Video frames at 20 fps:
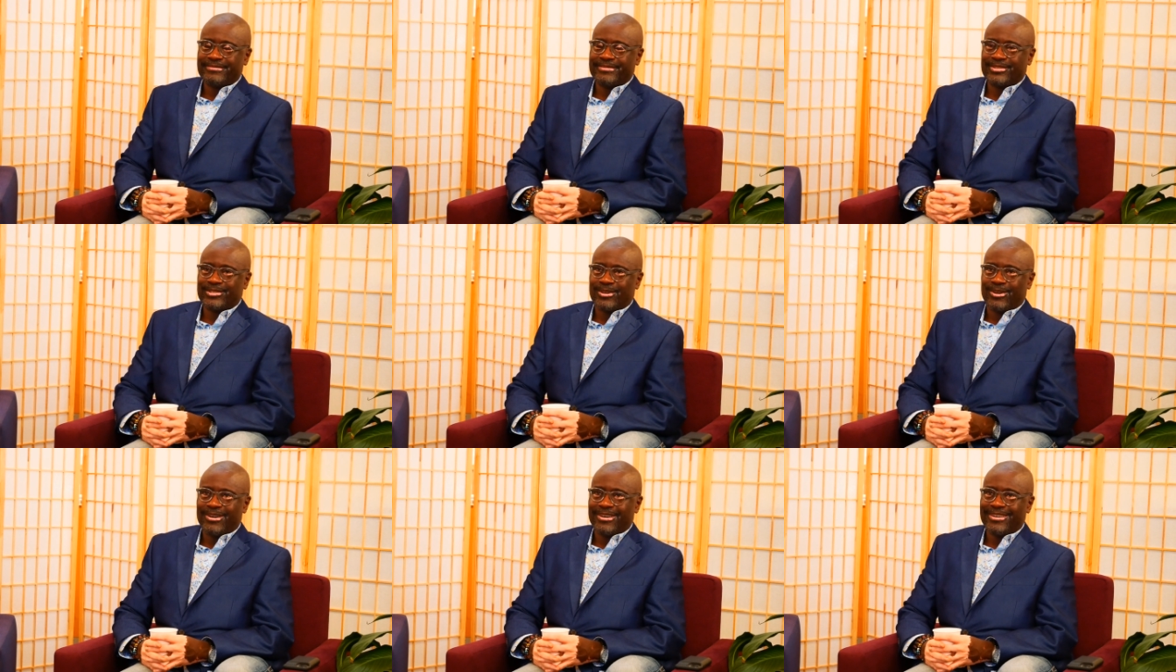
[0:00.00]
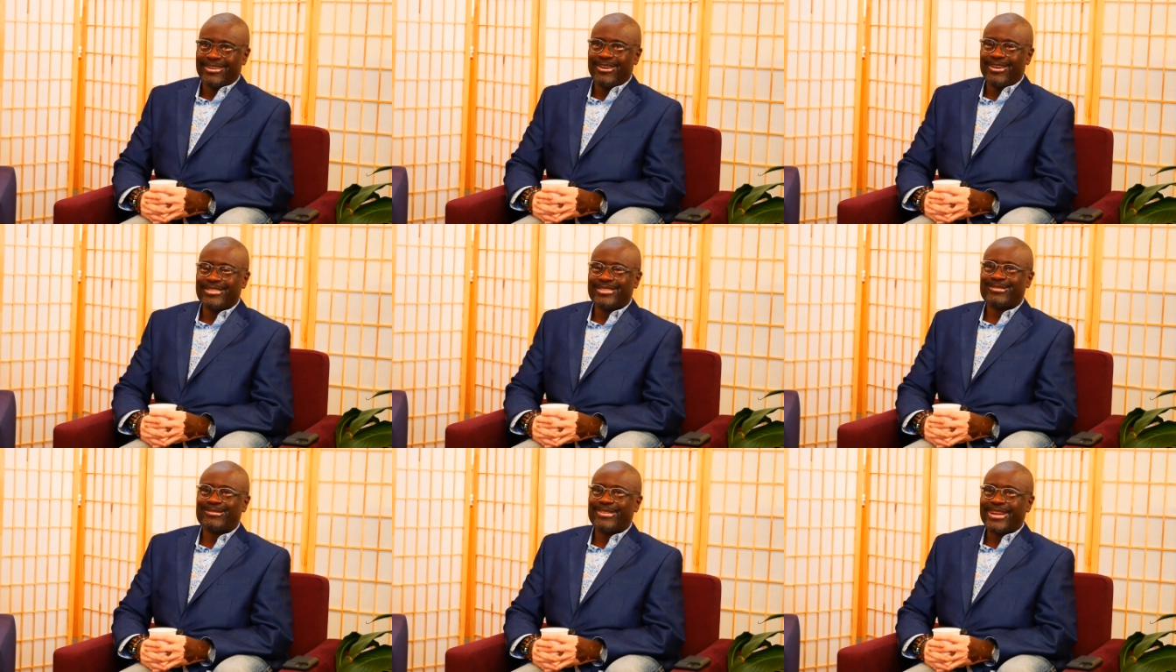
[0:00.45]
song
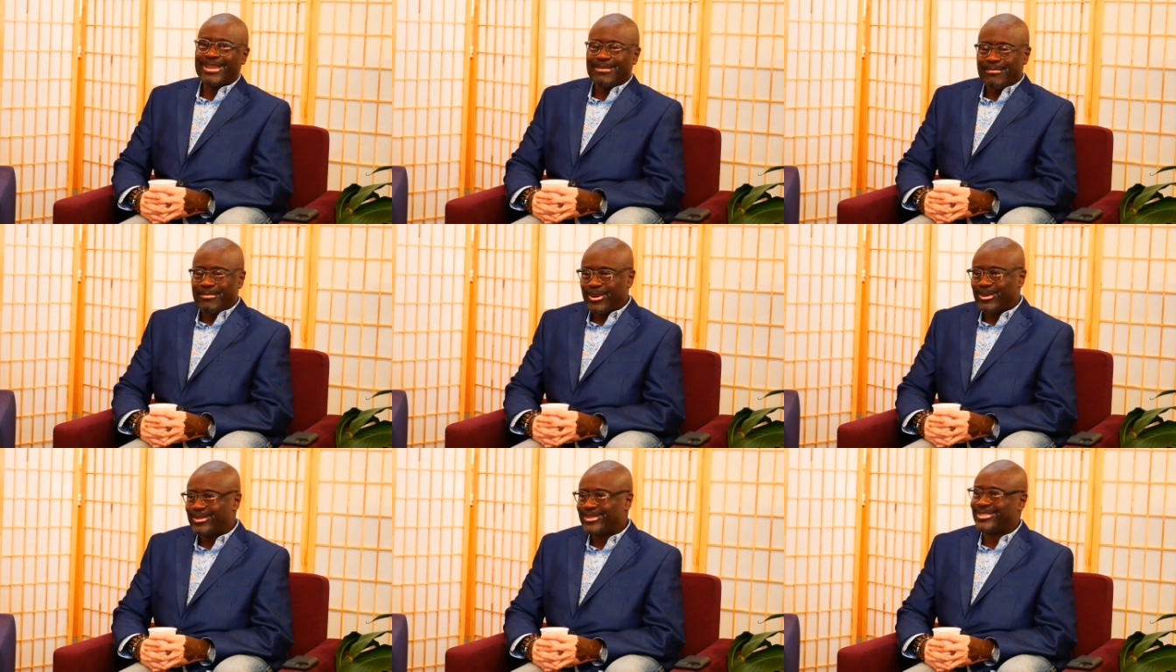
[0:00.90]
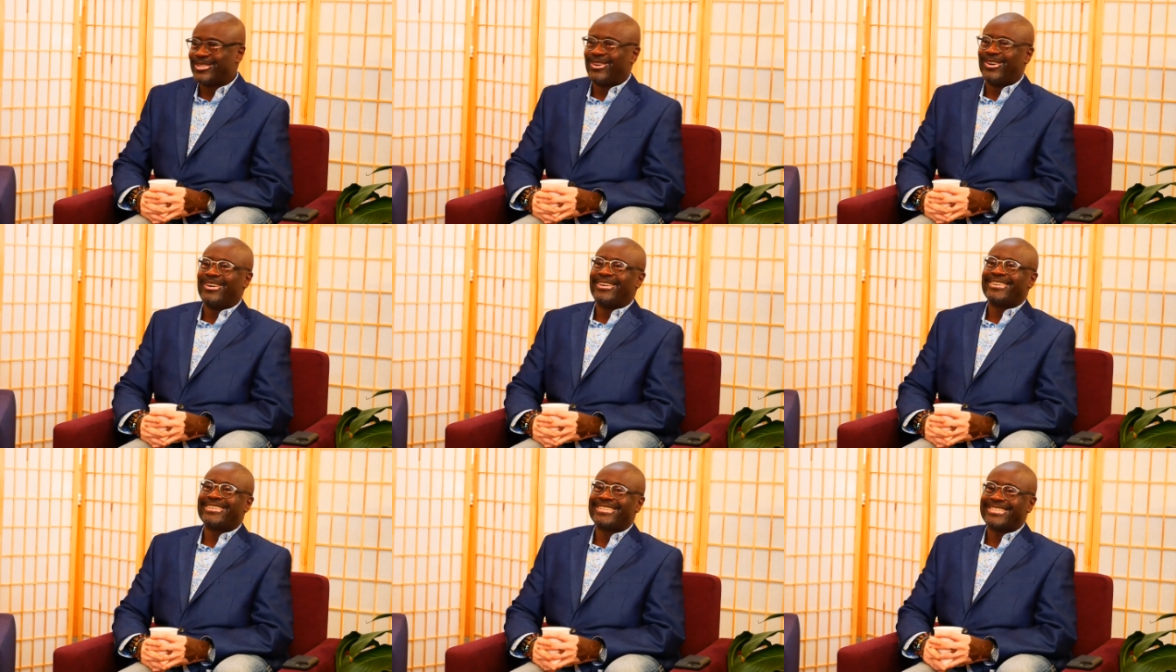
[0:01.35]
called the Rainbow
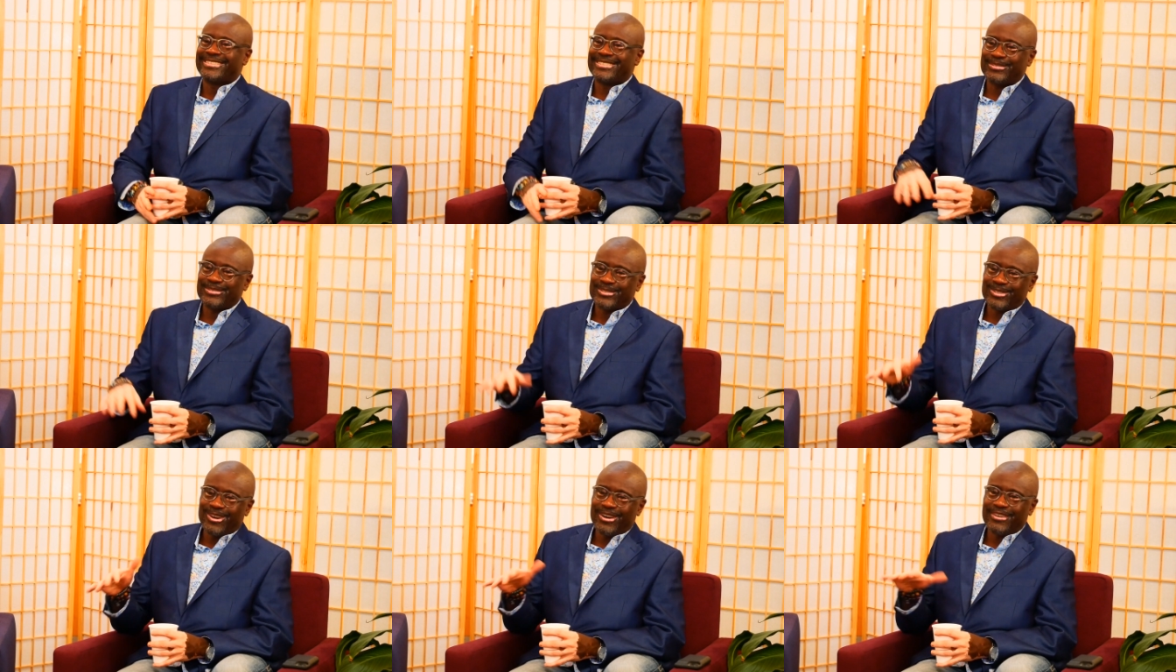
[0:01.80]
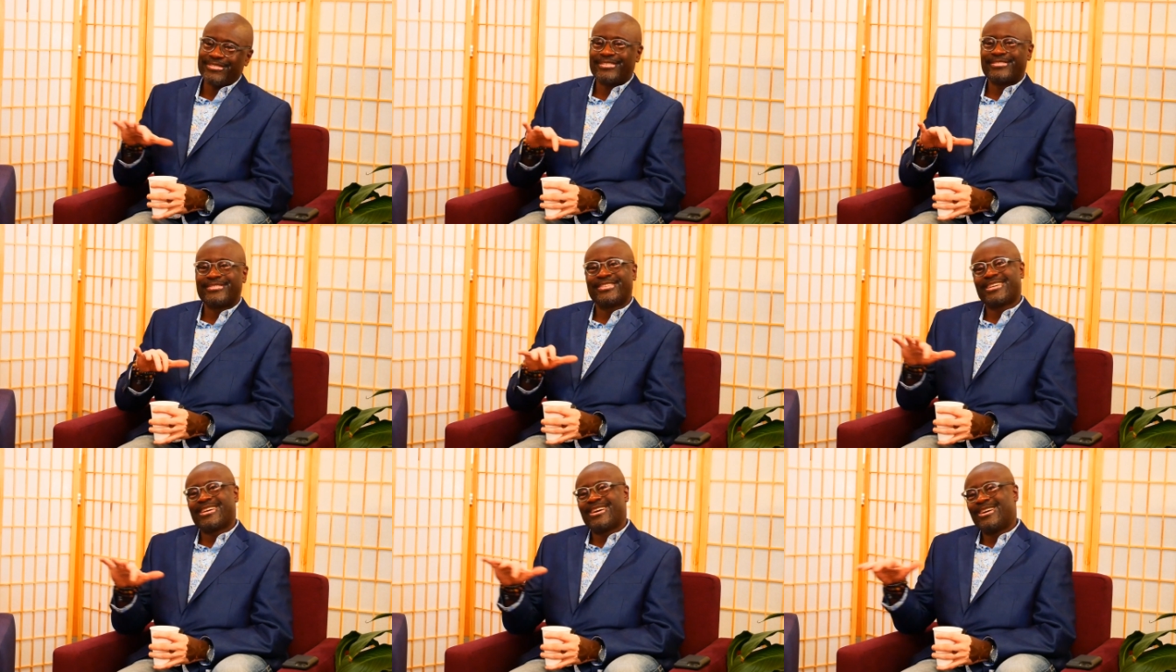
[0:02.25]
Song because it was off
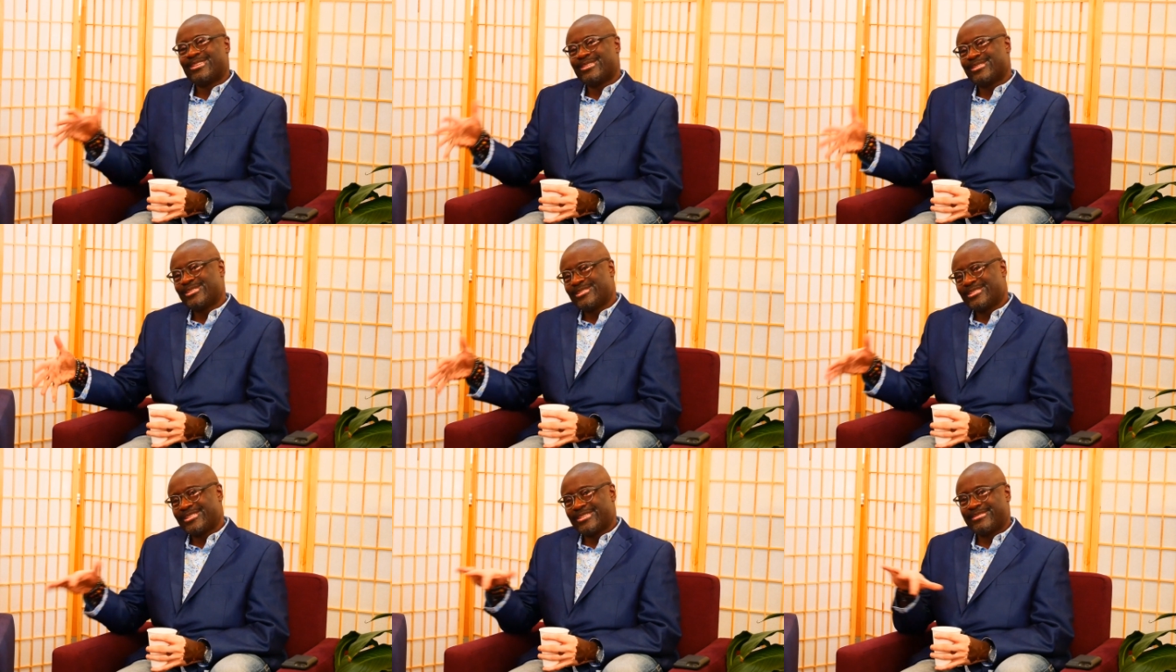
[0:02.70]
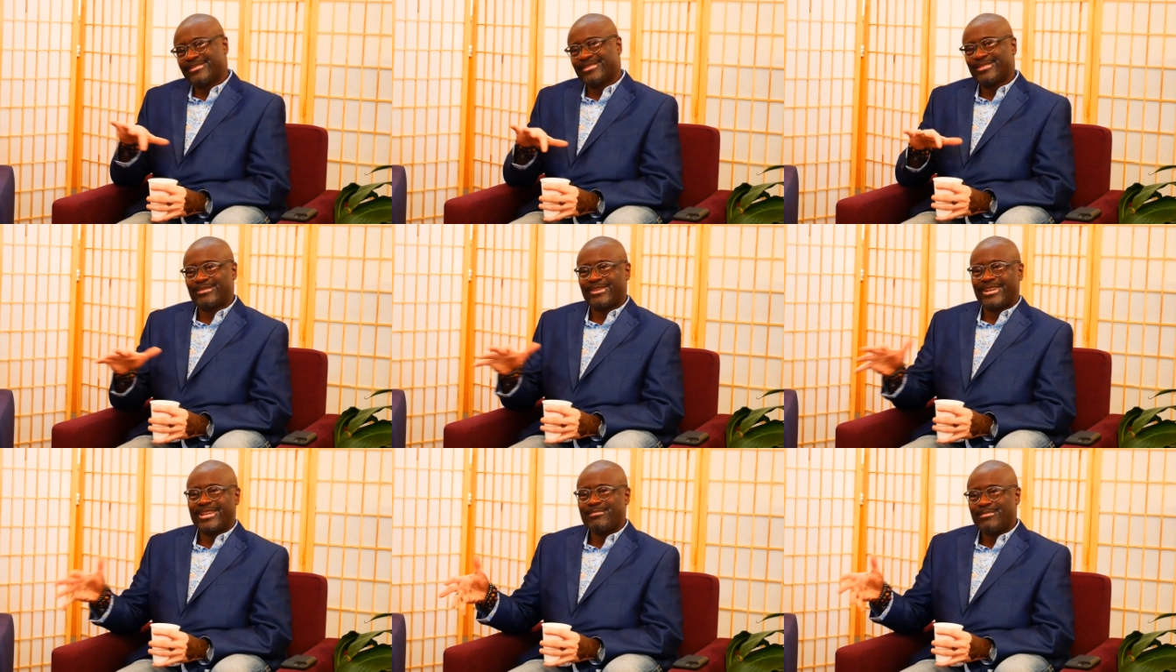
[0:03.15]
of the colors of
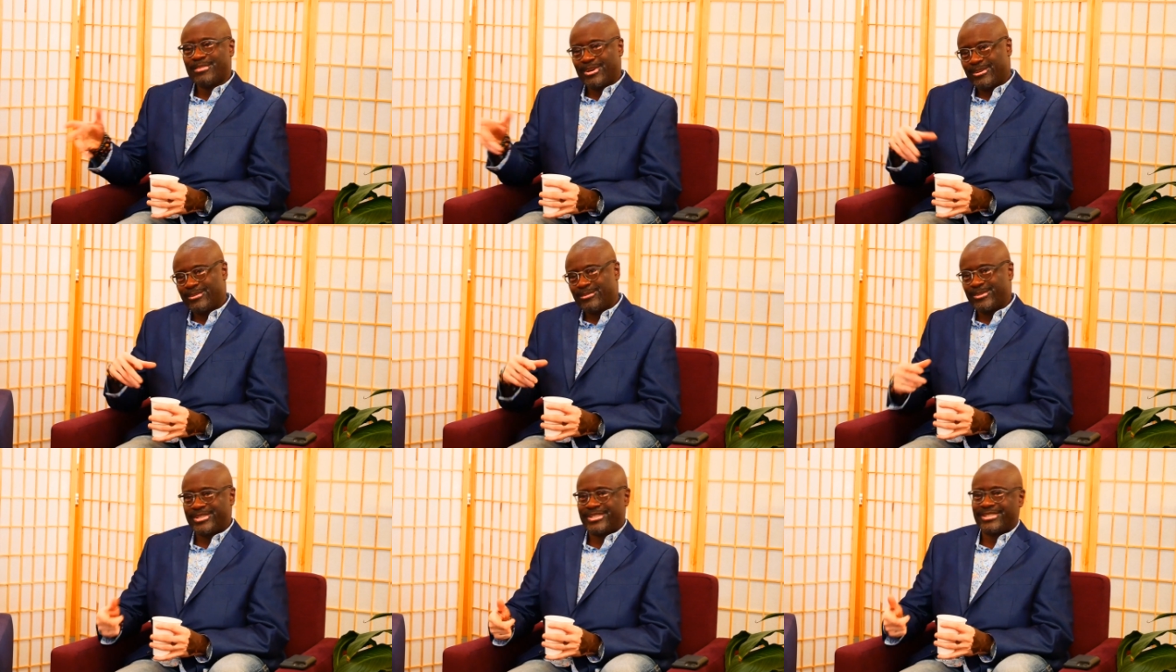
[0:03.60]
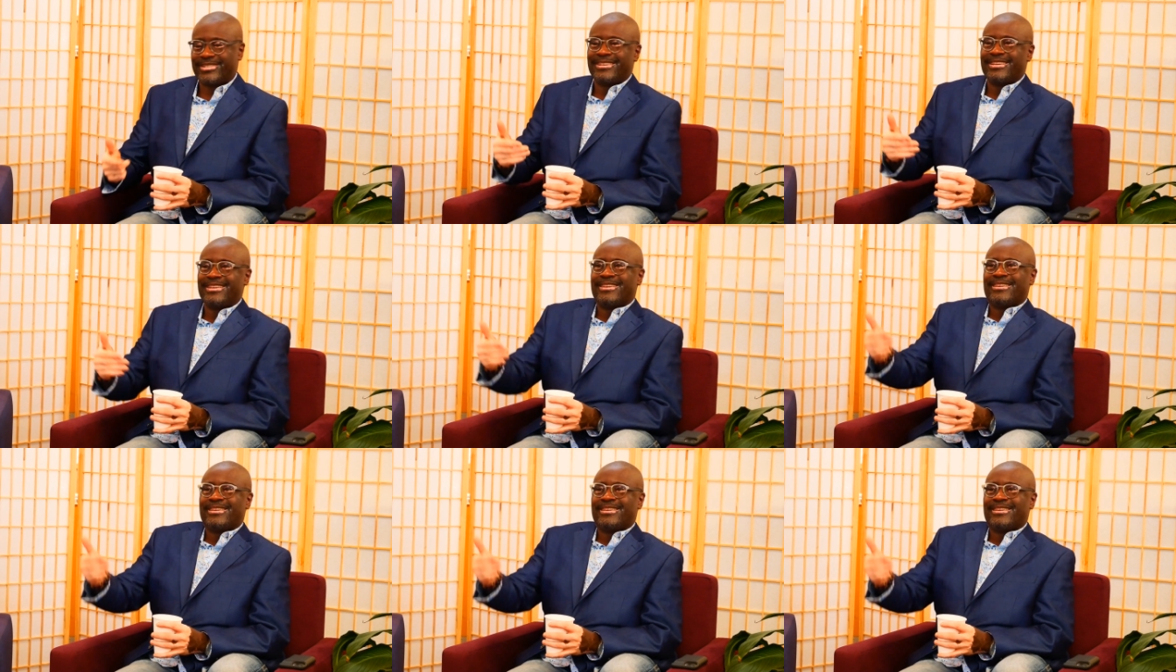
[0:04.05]
the rainbow, which